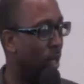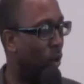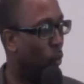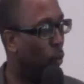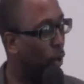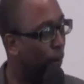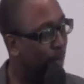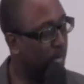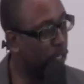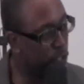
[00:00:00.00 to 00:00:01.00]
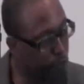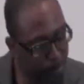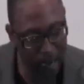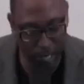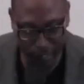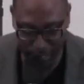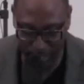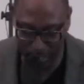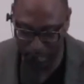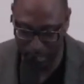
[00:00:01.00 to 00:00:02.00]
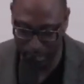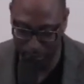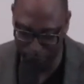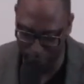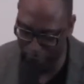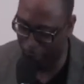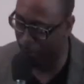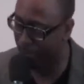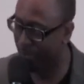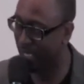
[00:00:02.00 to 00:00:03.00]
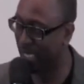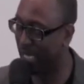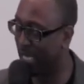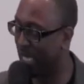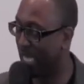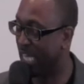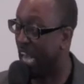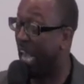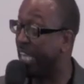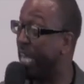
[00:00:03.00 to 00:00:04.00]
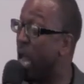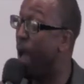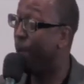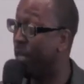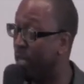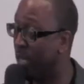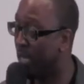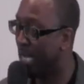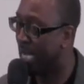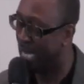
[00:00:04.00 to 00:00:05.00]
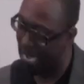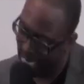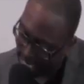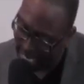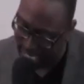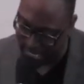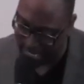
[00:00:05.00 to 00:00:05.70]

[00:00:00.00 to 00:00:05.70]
will be too much for you. Get up and eat.